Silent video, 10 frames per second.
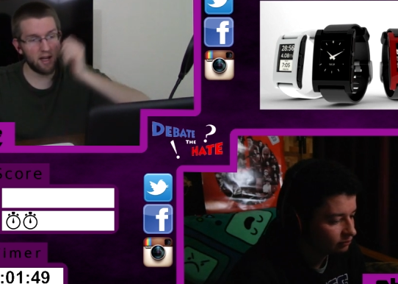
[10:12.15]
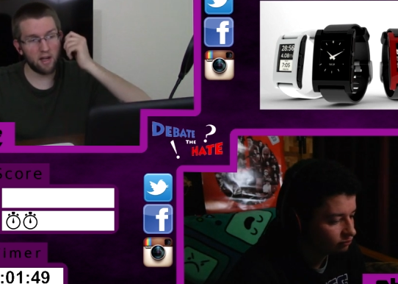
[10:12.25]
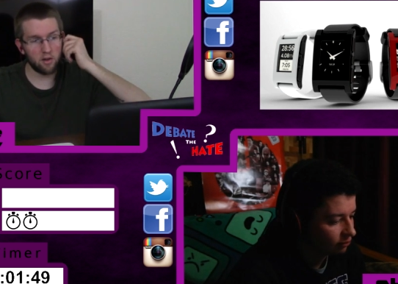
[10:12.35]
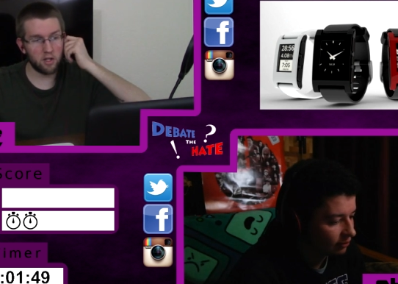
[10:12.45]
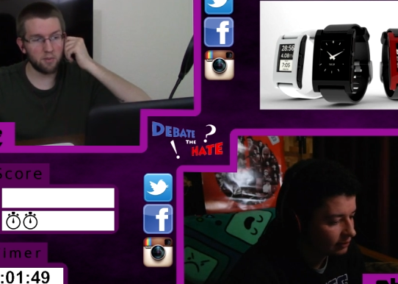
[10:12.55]
Speaker 1: a
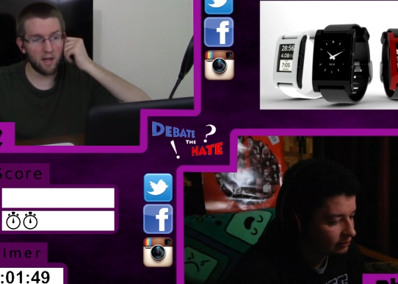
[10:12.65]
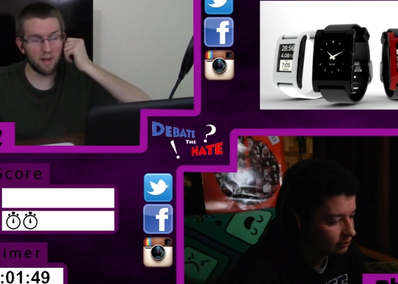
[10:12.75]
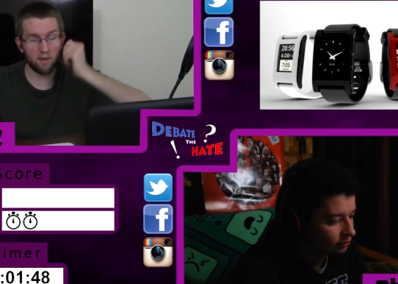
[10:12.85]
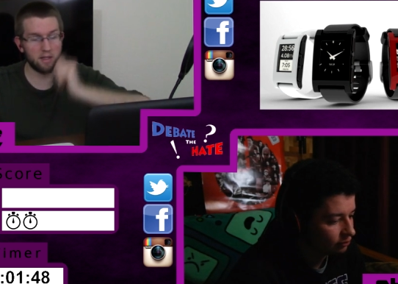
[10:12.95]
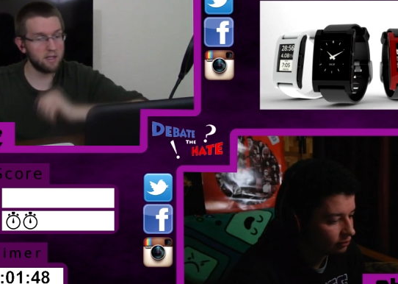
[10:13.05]
color
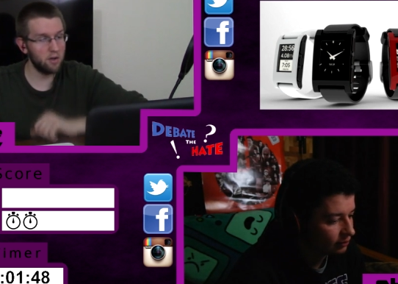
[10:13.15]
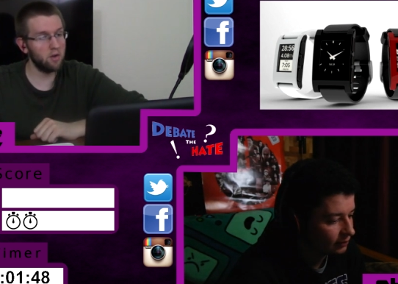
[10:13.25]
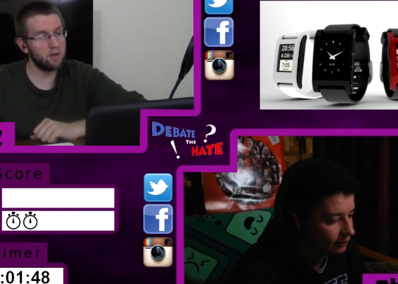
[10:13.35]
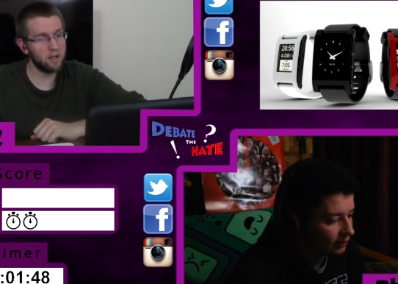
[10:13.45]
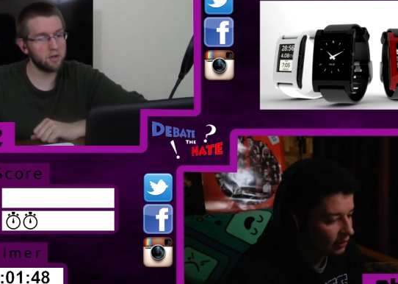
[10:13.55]
display, but still
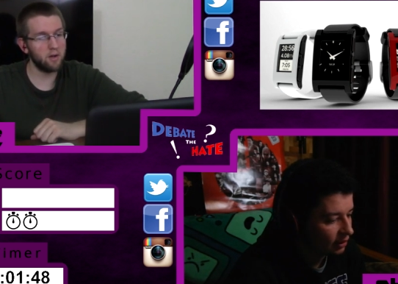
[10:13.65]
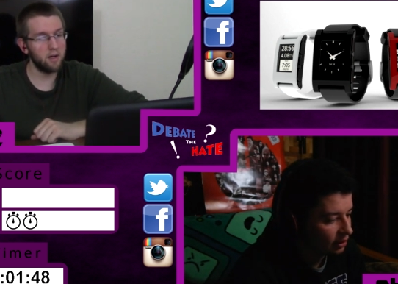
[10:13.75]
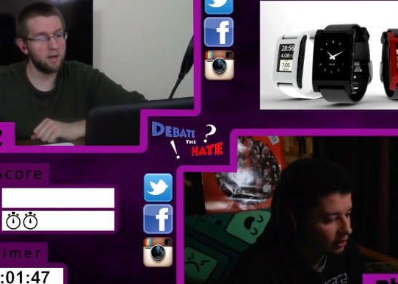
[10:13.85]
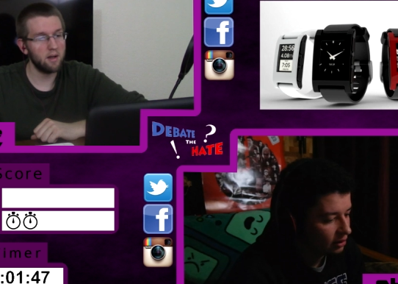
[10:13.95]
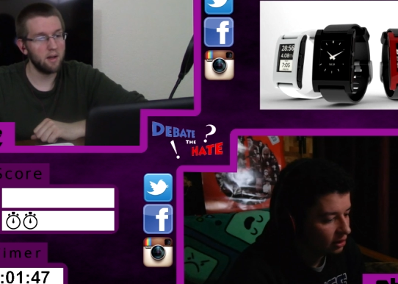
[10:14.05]
no
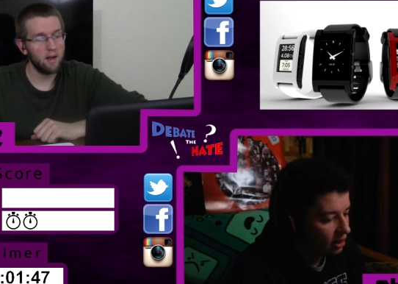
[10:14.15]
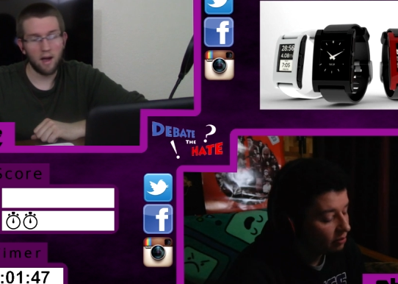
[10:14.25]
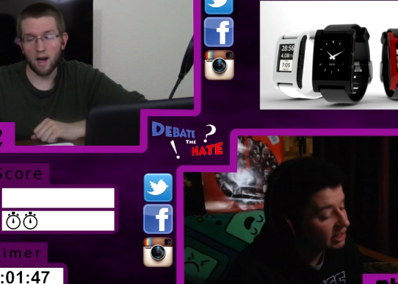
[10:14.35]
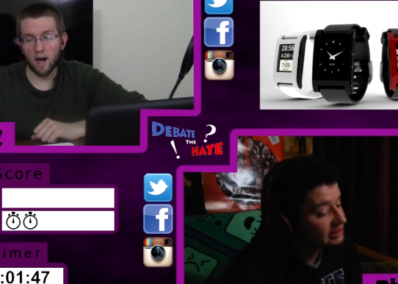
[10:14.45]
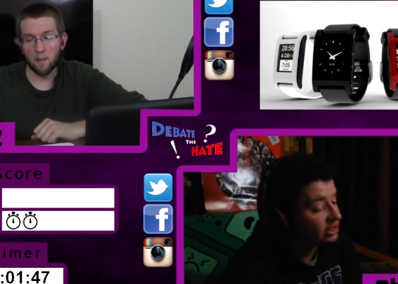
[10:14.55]
touchscreen.
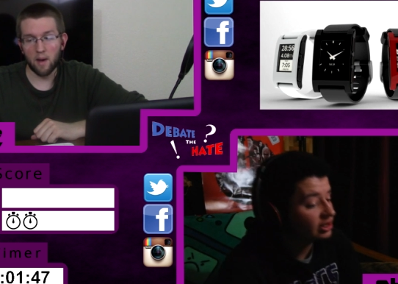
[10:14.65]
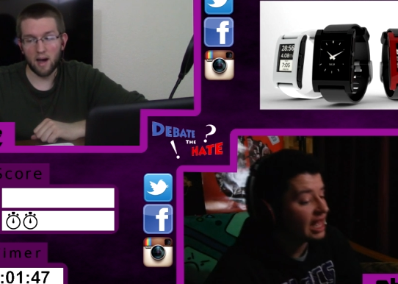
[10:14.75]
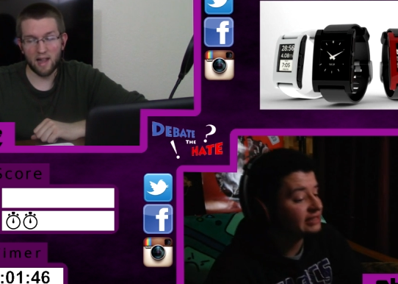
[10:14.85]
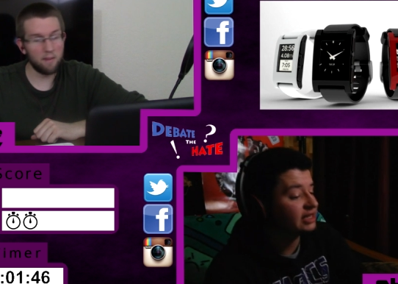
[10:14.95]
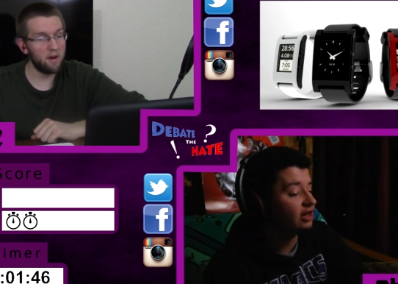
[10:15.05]
But it's still um,
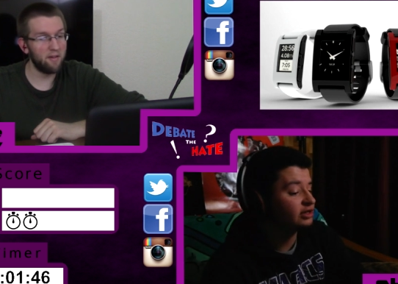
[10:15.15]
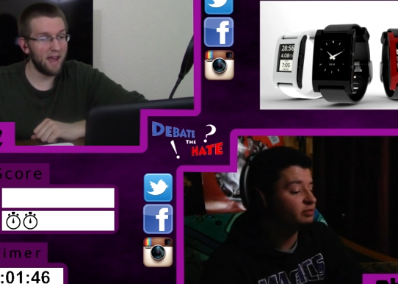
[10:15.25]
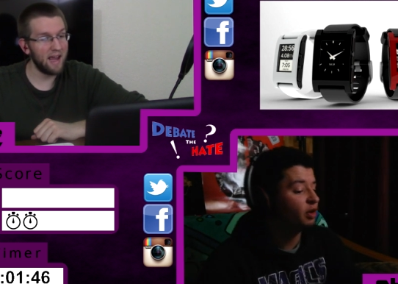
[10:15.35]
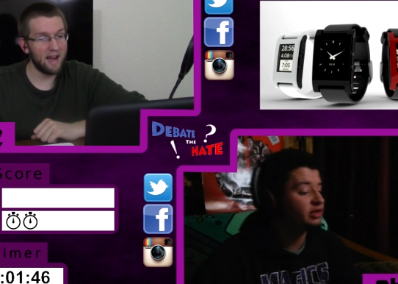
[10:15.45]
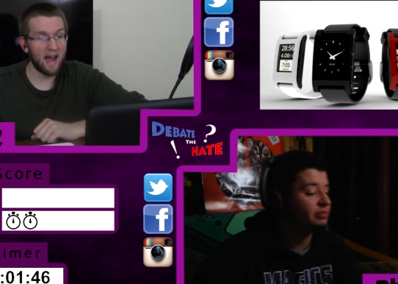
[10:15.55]
it's color.
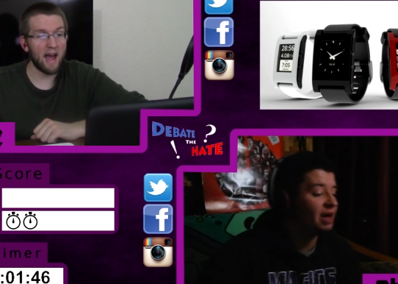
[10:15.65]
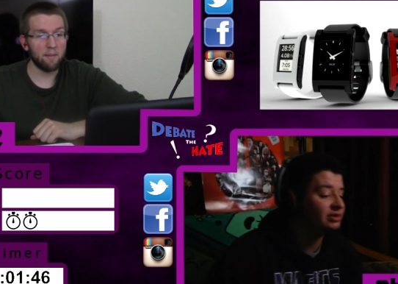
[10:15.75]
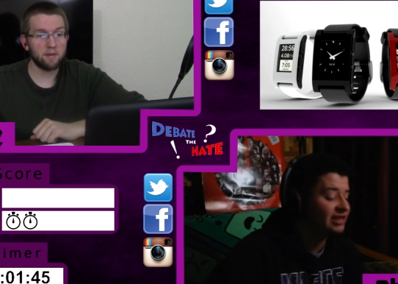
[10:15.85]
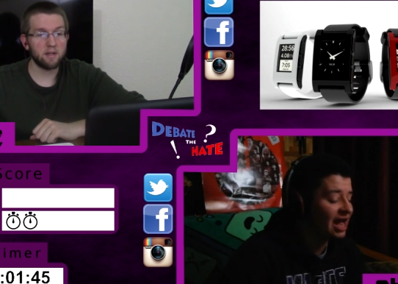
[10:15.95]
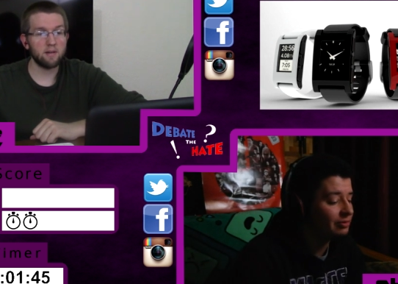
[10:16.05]
But with the Pebble
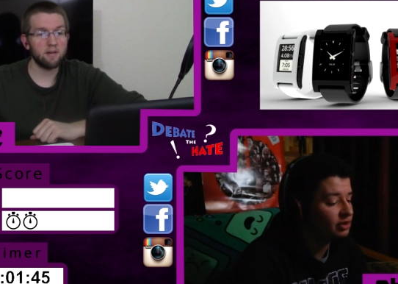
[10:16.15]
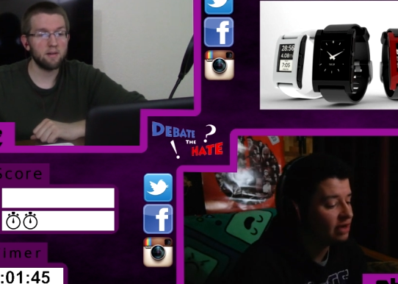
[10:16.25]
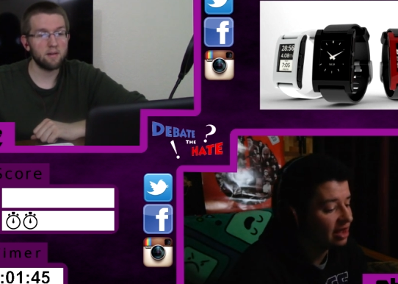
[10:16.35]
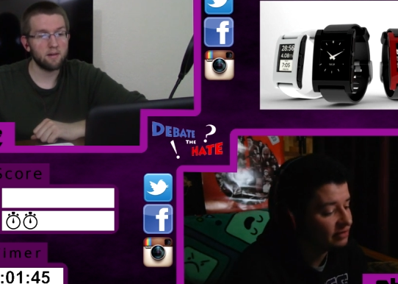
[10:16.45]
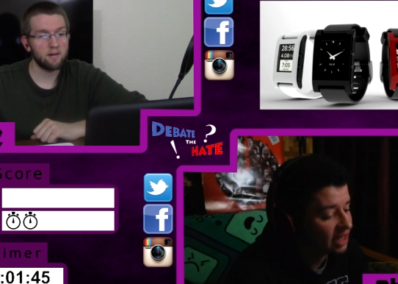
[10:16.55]
Speaker 2: apps. Time, you
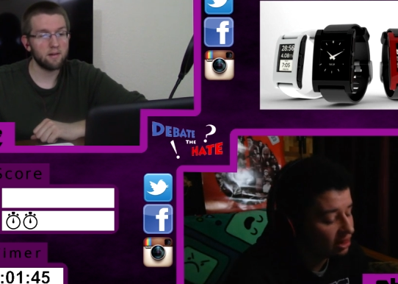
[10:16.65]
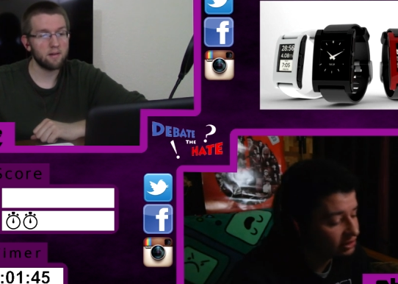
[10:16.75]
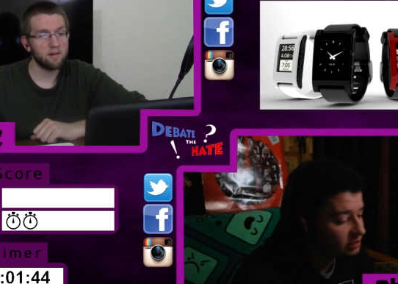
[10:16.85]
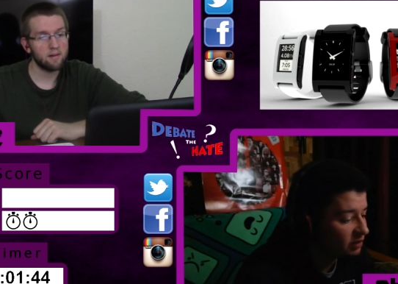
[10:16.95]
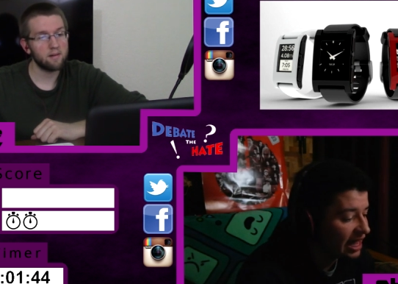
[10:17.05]
have the color
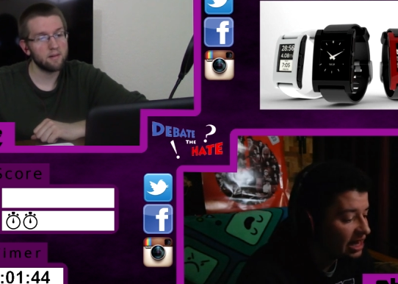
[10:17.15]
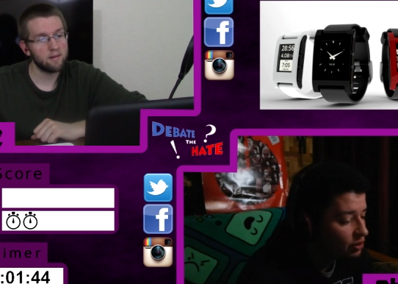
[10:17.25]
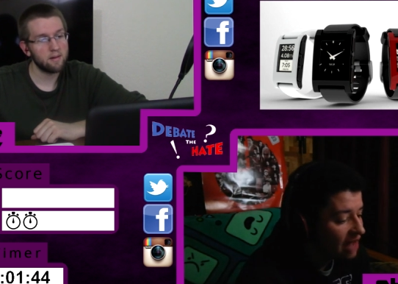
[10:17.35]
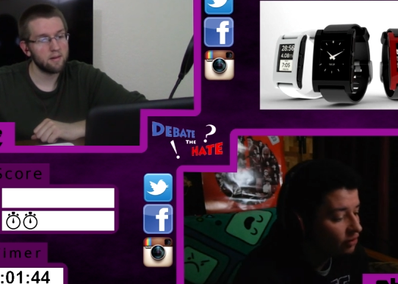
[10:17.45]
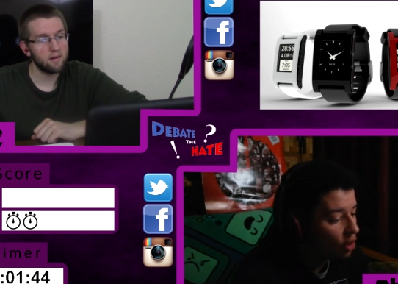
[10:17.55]
display, and you
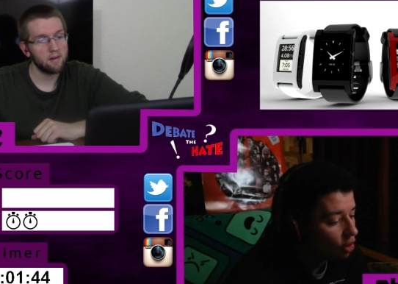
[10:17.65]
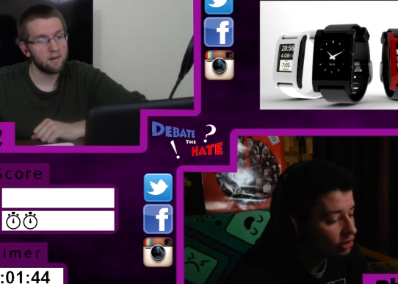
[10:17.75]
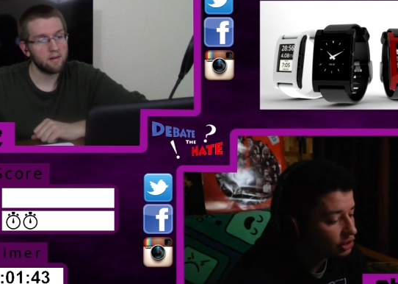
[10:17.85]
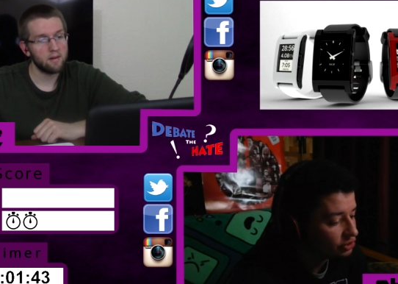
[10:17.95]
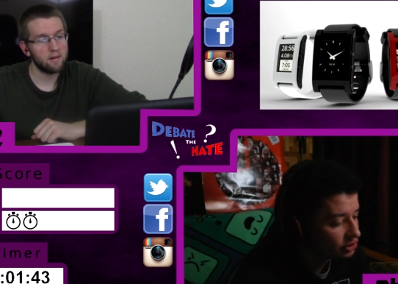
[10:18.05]
have a whole
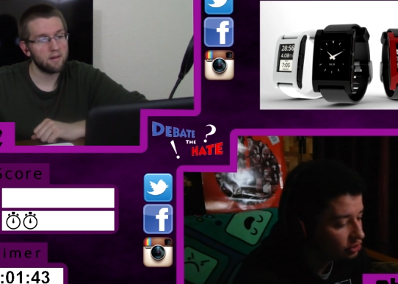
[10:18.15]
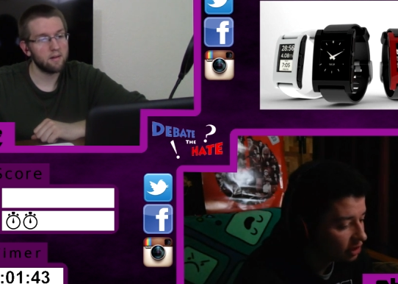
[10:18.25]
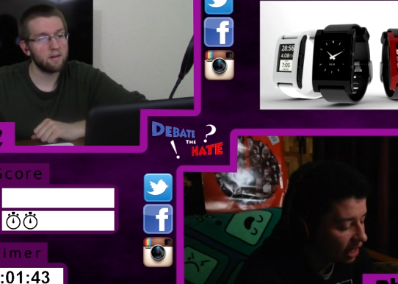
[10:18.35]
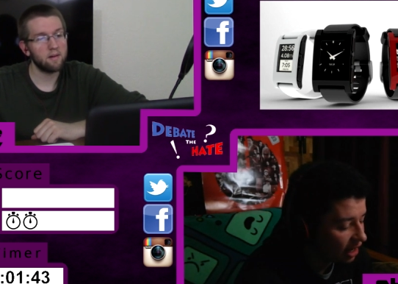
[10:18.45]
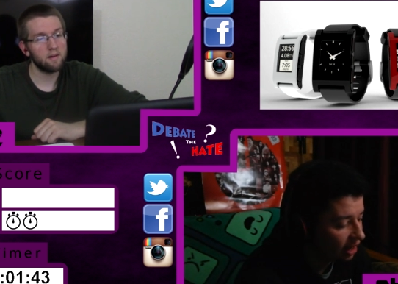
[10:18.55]
new you.
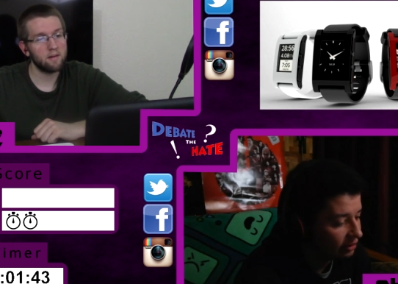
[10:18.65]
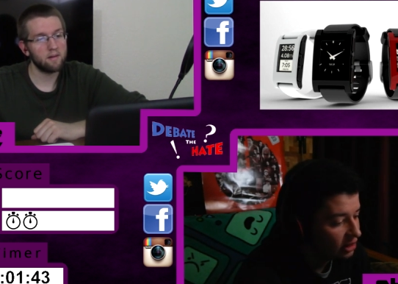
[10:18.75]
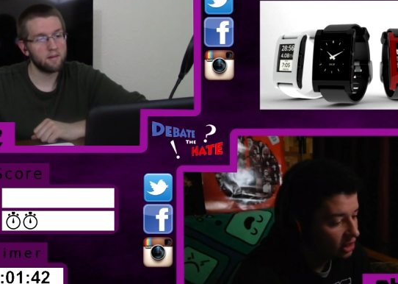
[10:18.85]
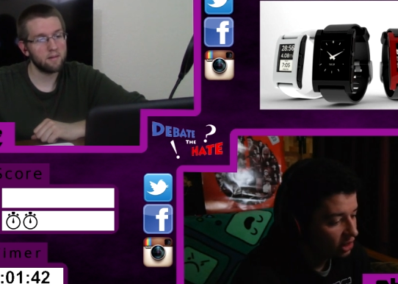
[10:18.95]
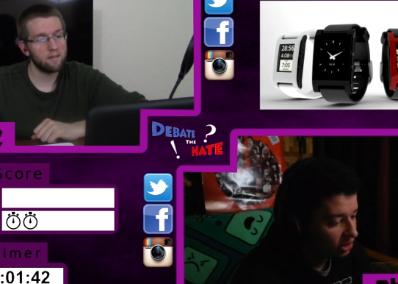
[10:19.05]
Uh,
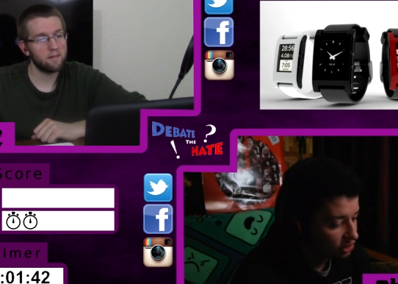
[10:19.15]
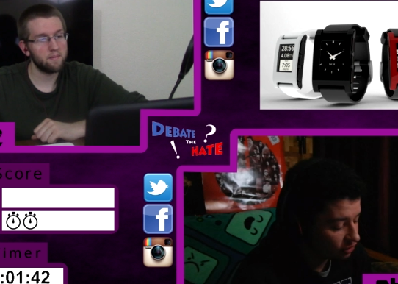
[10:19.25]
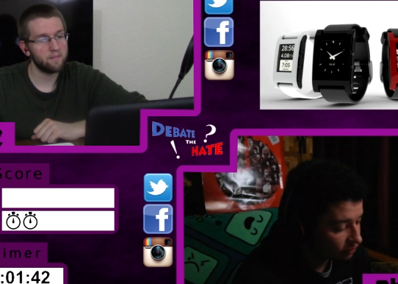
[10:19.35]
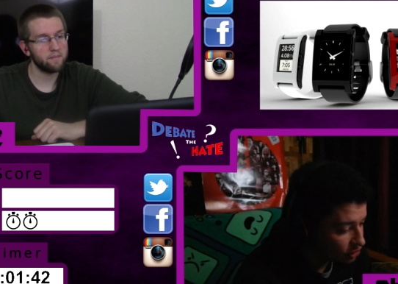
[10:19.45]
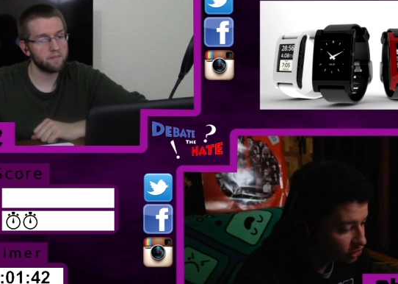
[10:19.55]

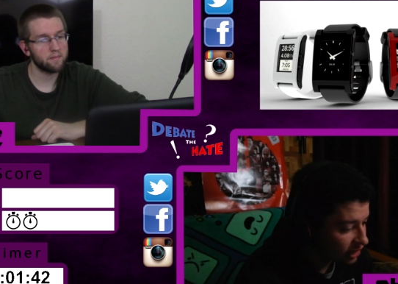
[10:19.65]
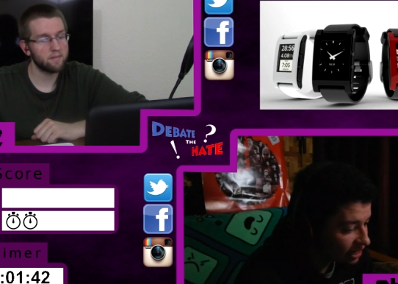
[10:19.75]
user